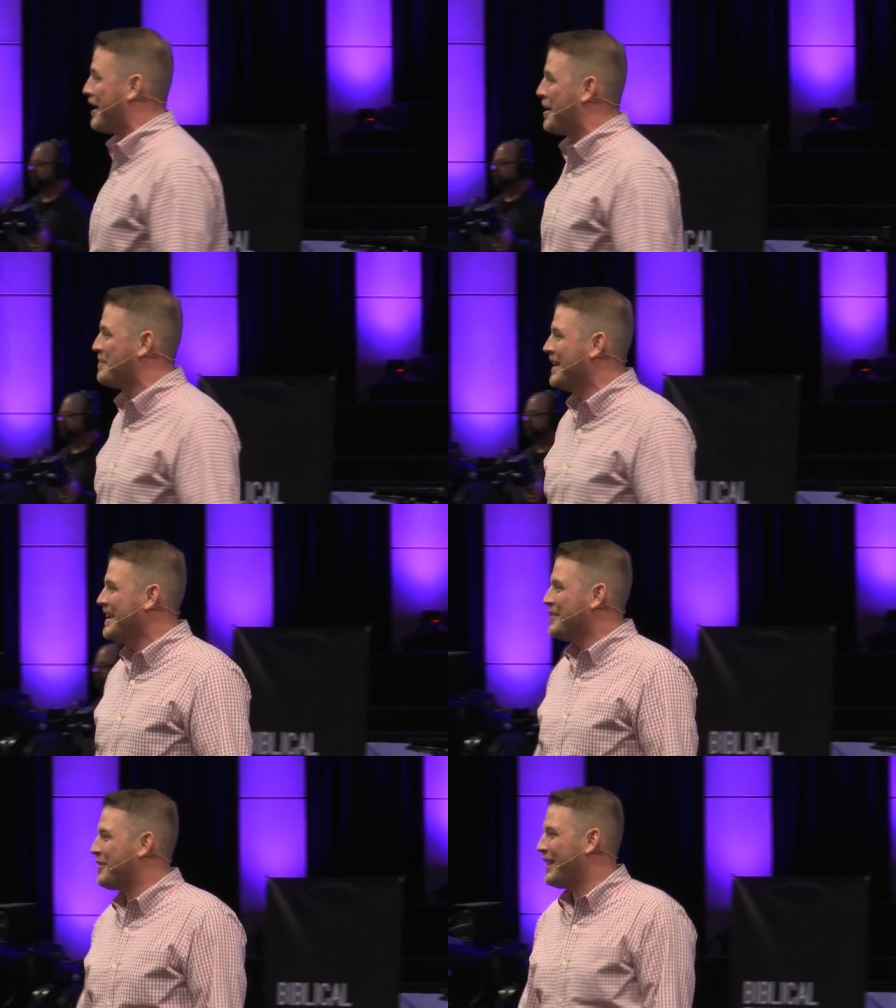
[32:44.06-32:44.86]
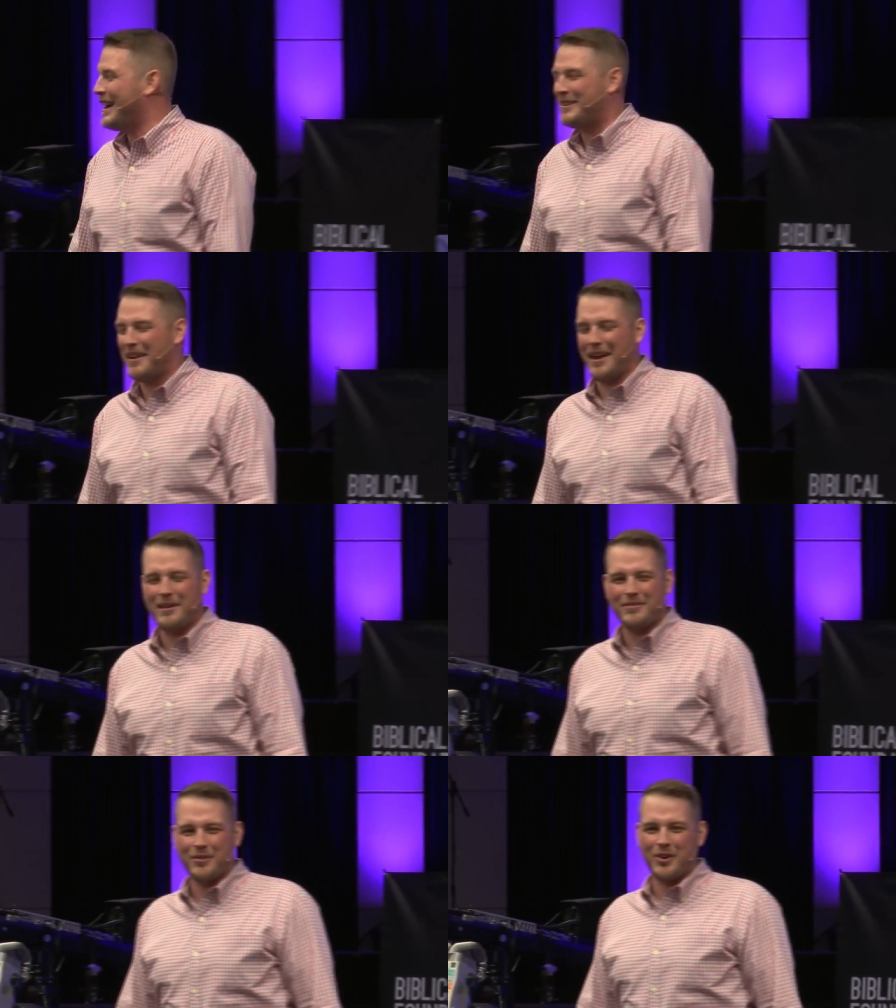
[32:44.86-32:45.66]
time for that
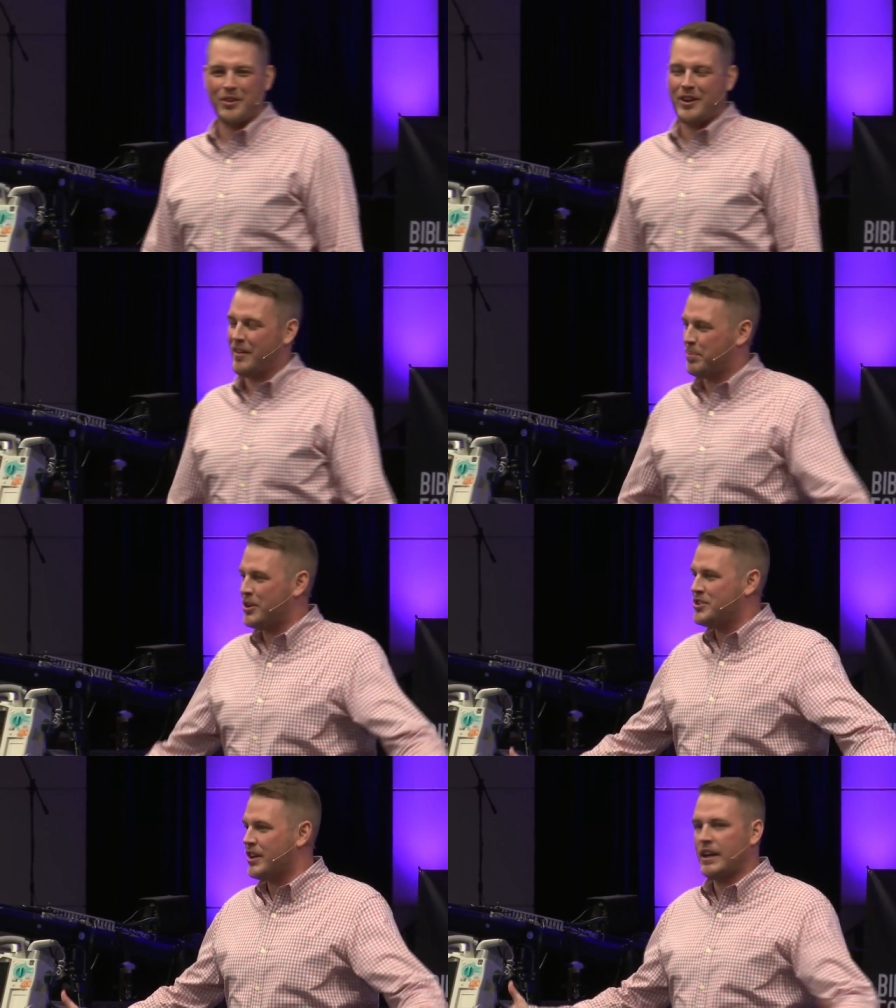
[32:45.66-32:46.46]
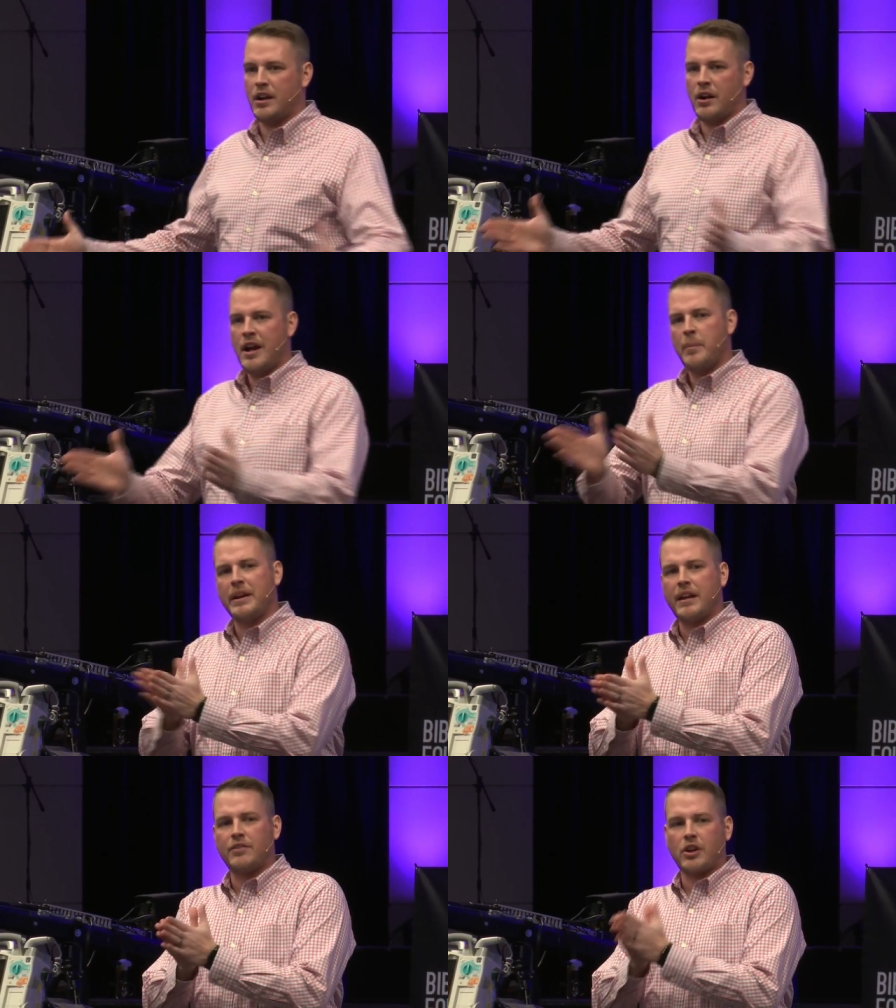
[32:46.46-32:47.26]
today. For another day, I preached it here.
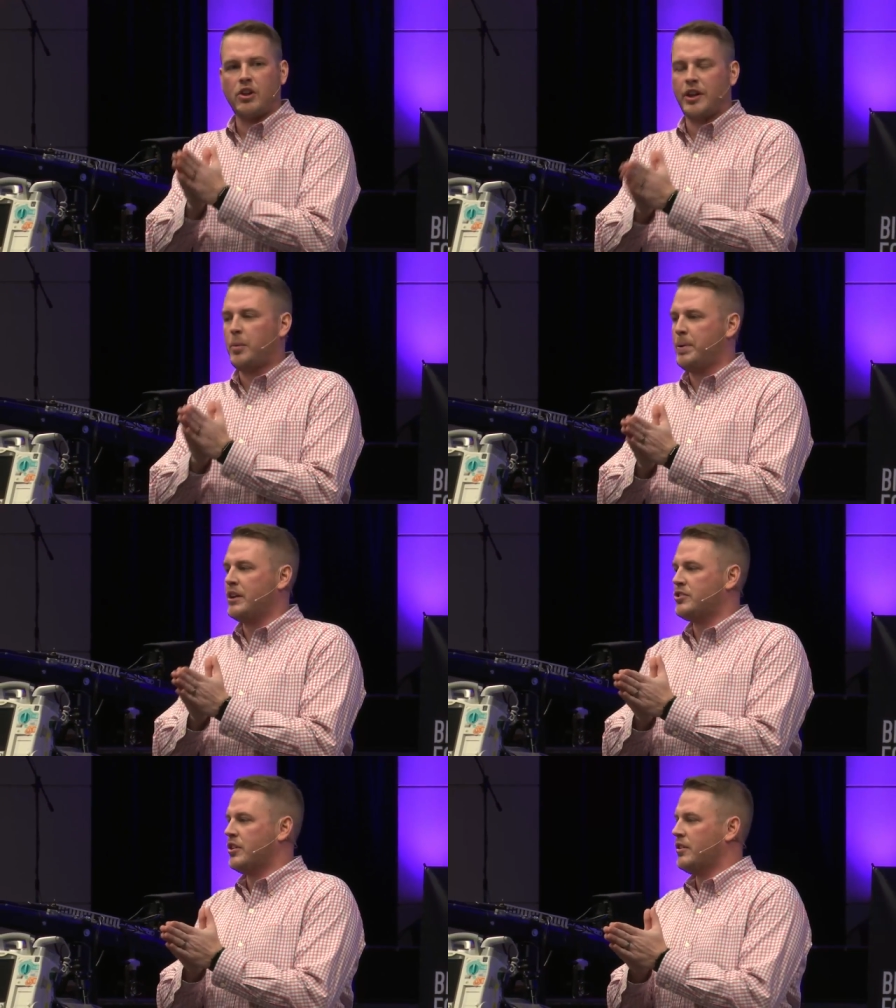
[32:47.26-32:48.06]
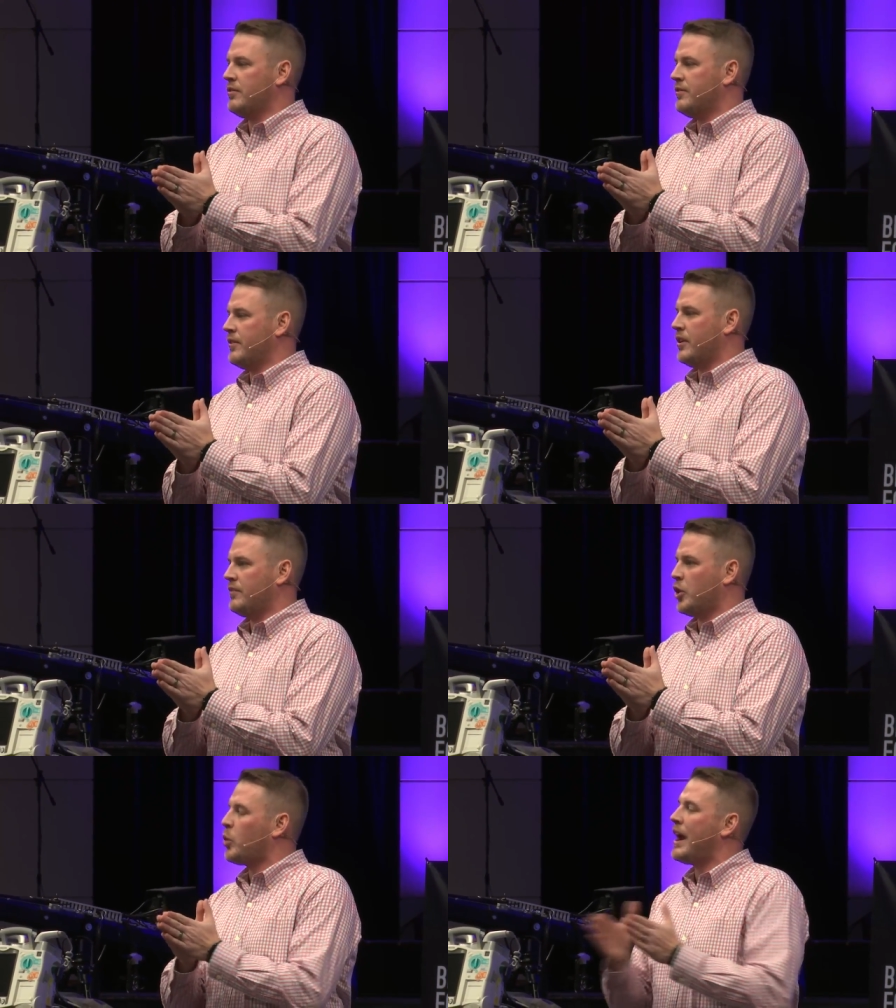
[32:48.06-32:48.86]
But it gives a clear picture of,
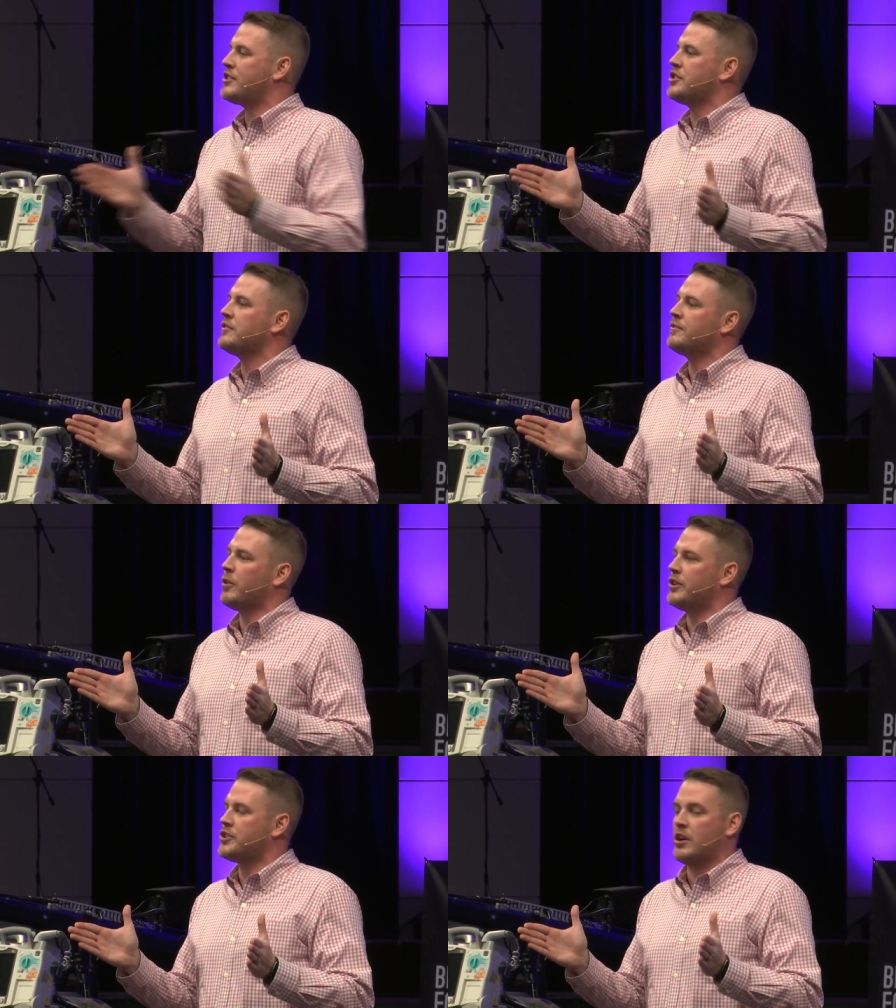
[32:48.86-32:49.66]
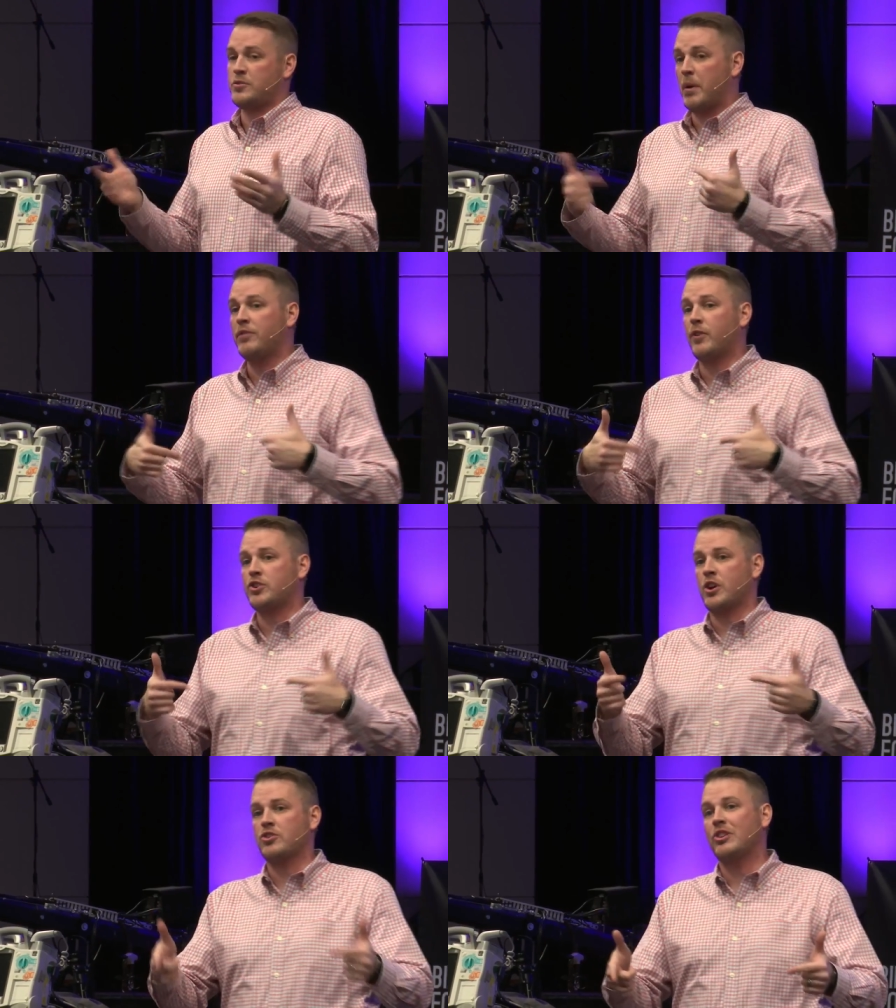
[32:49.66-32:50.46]
of direction for the church, both for
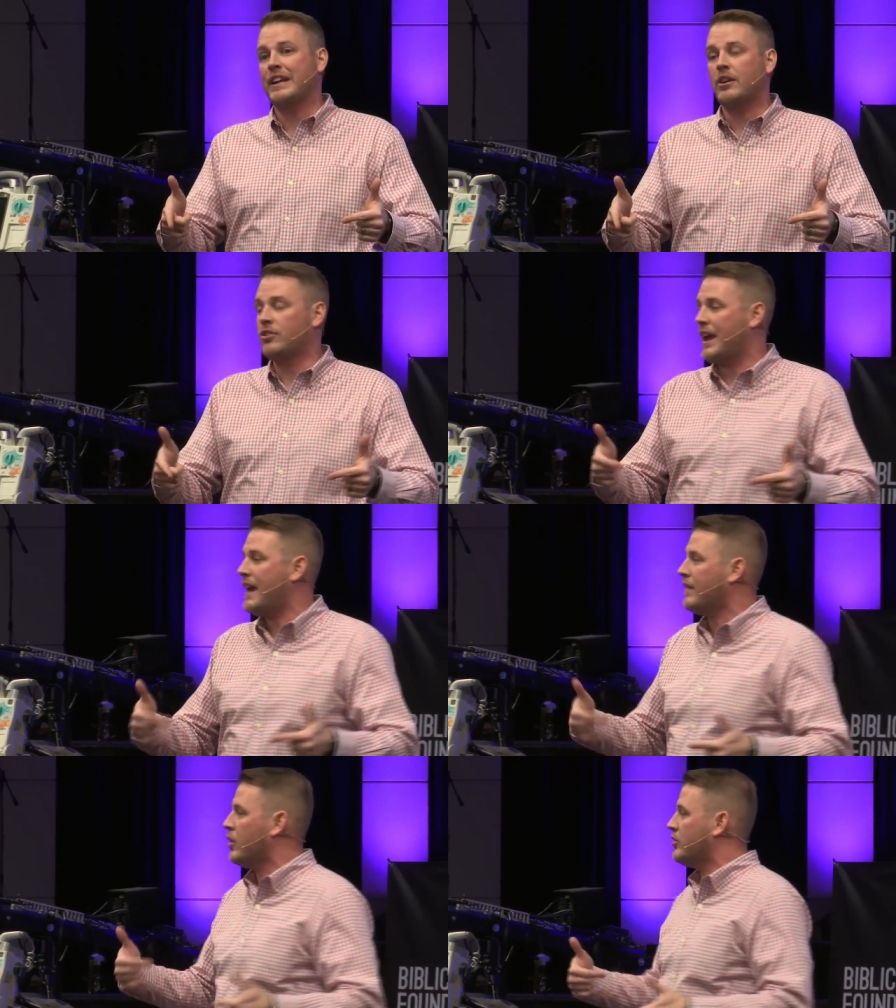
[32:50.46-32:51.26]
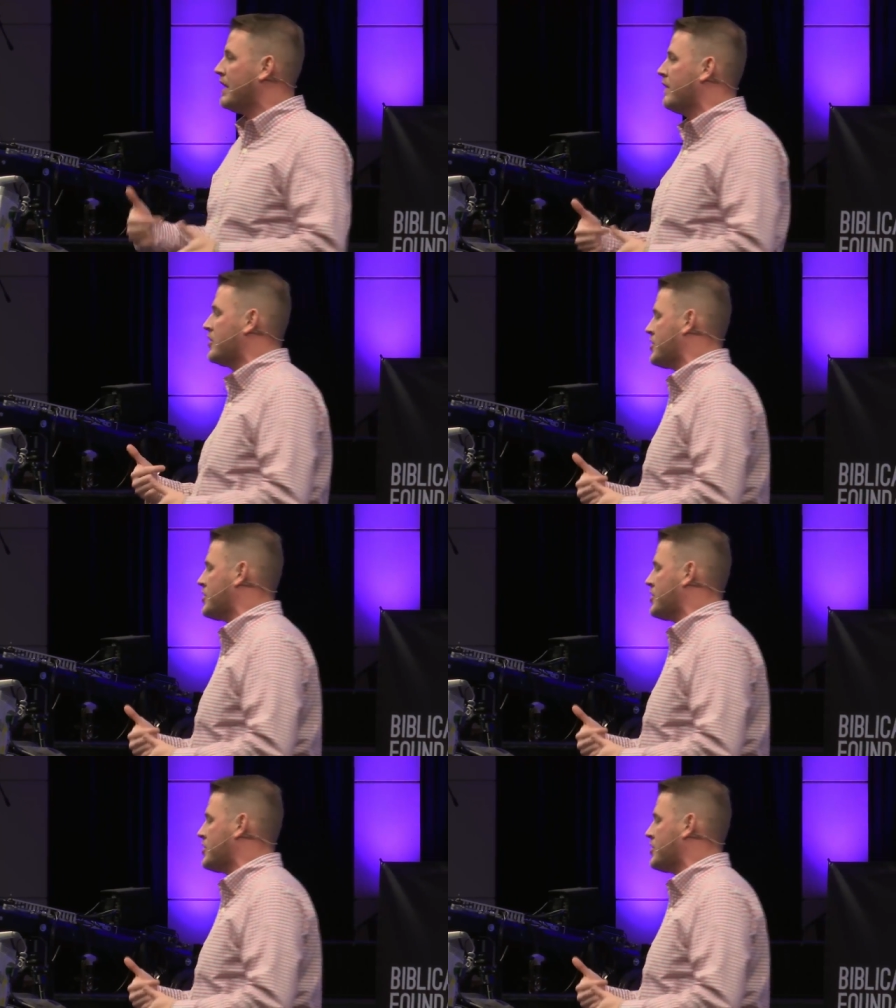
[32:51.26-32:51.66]
church leaders and those in the